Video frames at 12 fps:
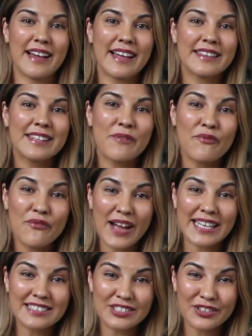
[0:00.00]
and the
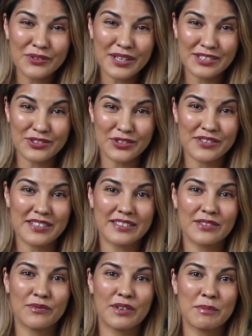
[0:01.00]
faster you can turn
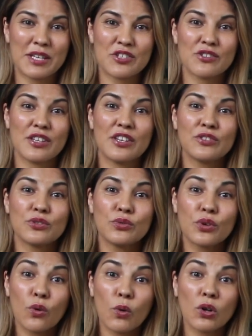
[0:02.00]
that information into
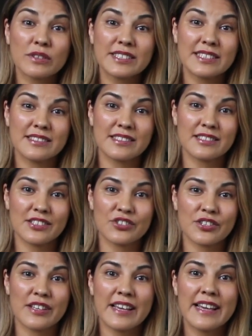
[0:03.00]
quality
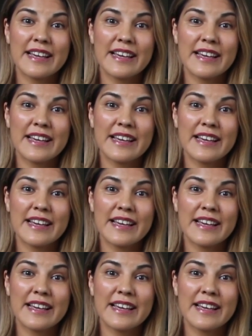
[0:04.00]
decision,